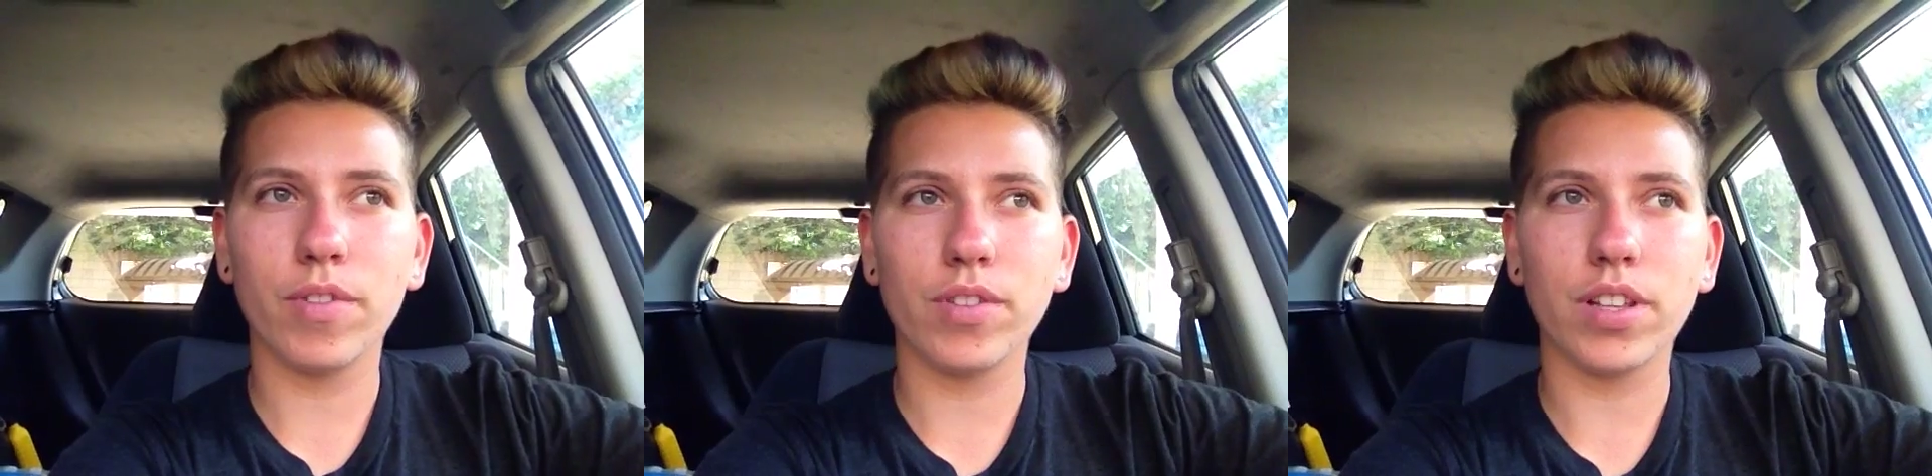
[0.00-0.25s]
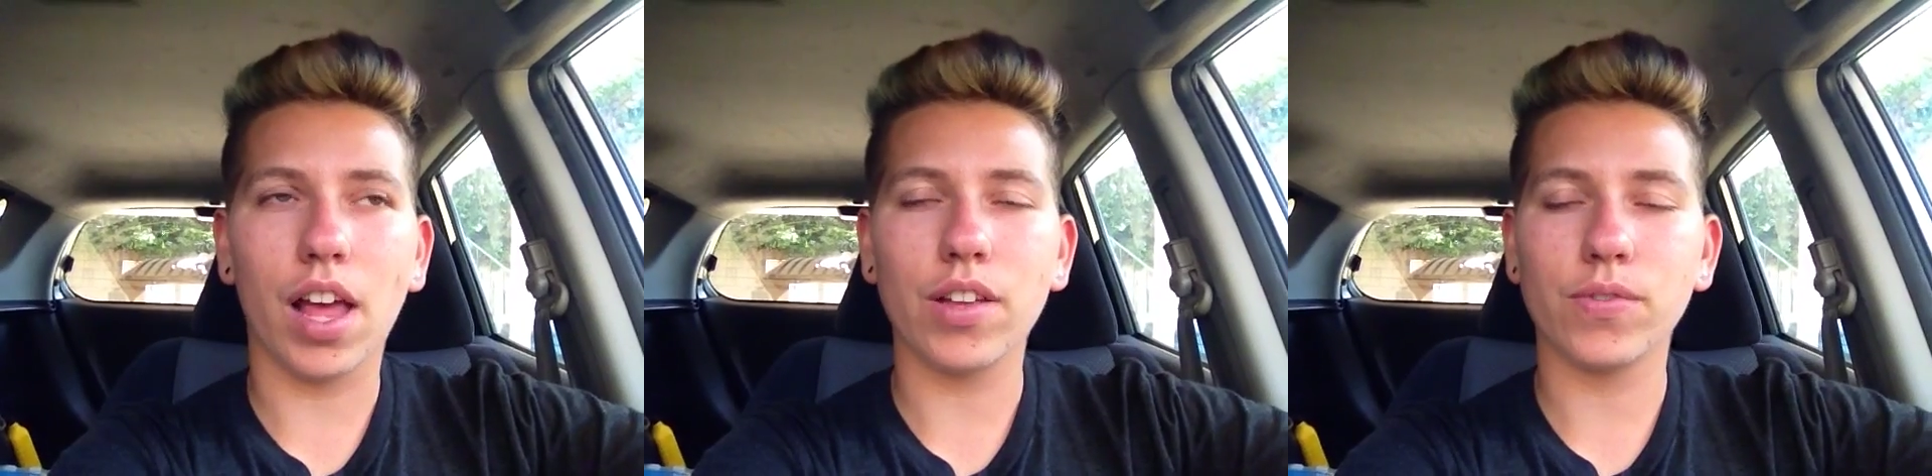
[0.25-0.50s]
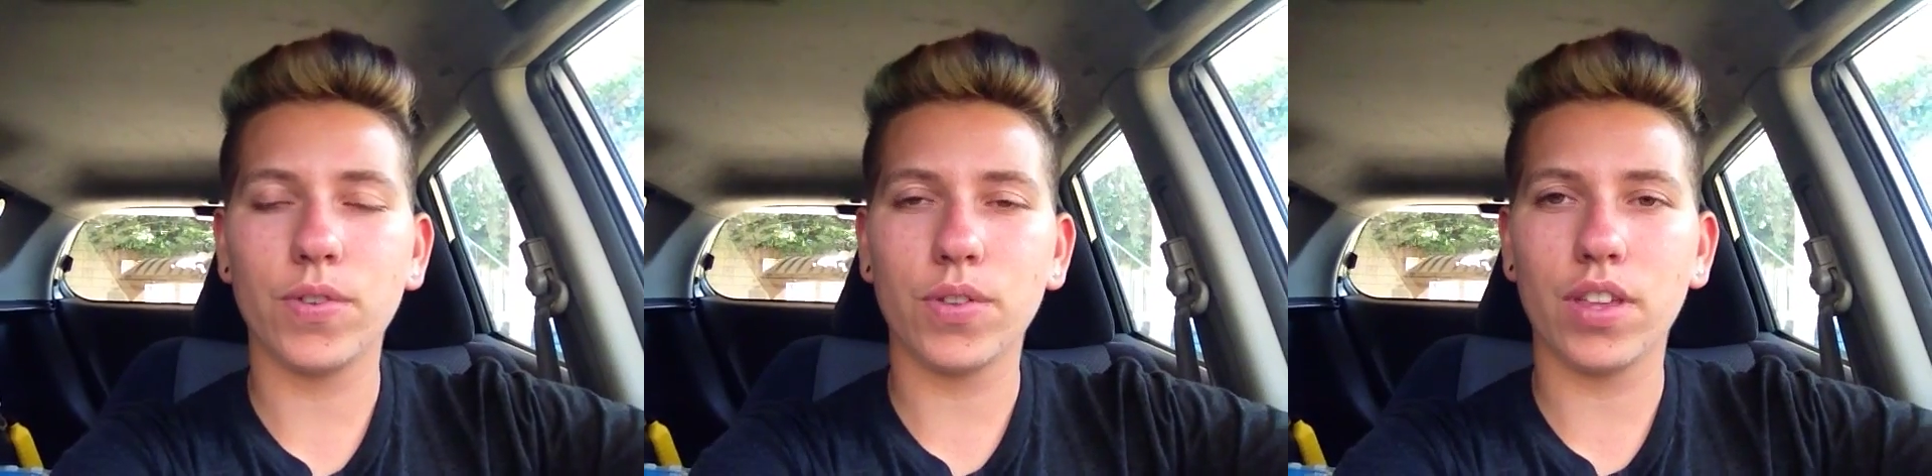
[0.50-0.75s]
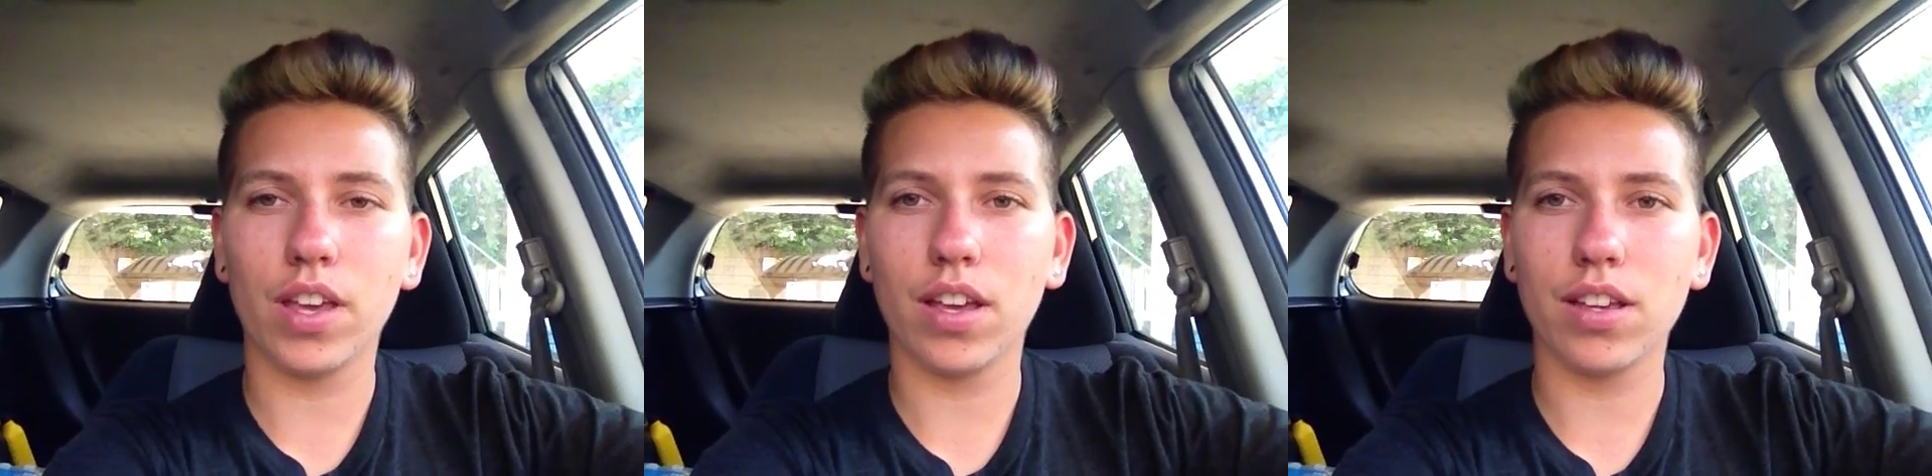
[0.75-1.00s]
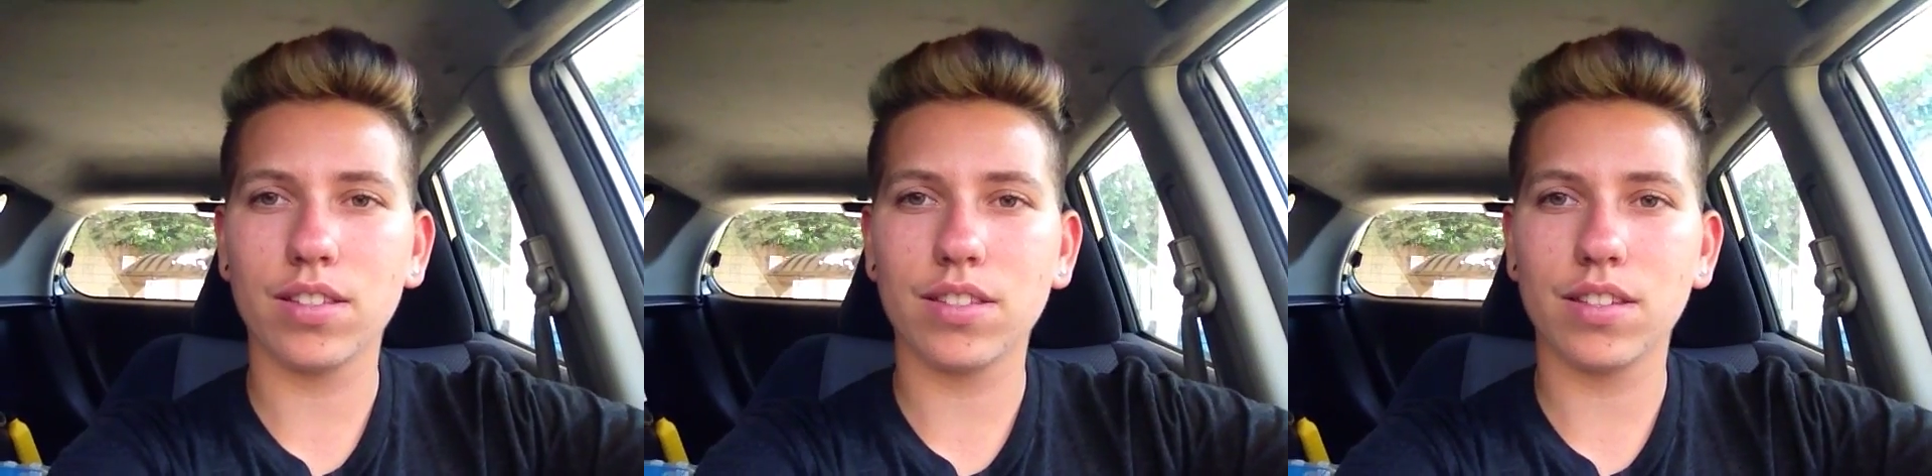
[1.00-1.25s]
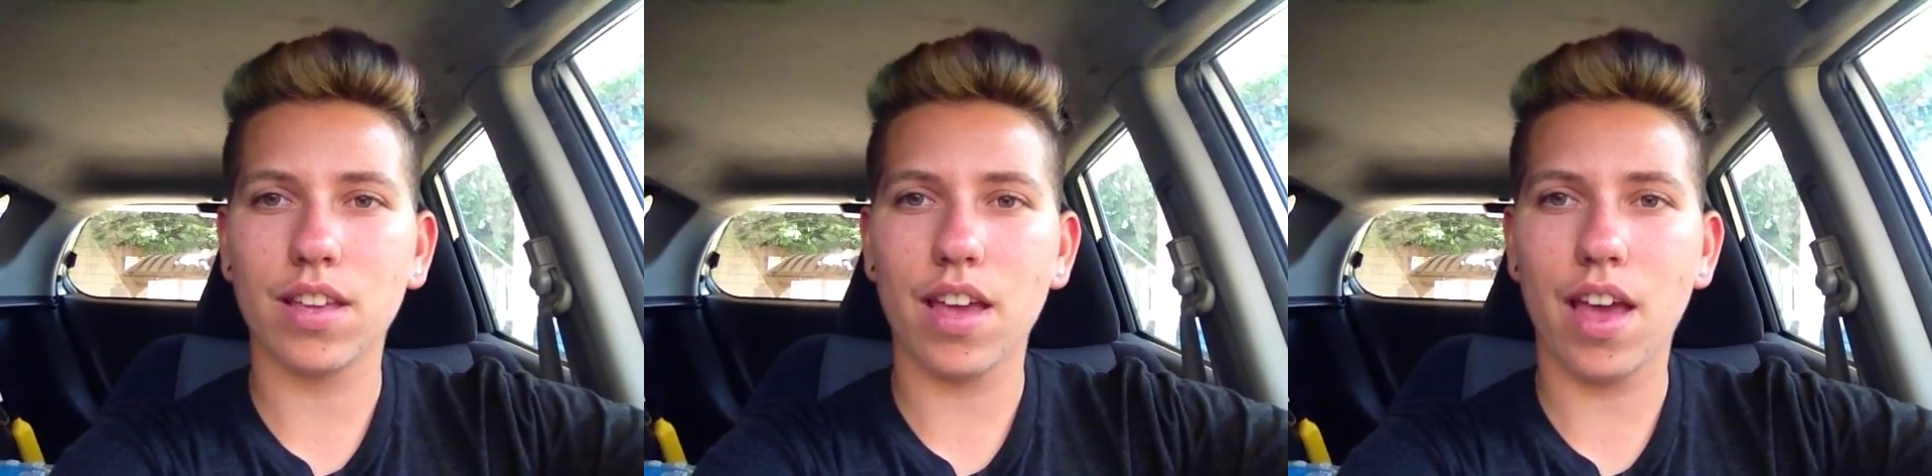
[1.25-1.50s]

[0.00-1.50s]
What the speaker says: those last few things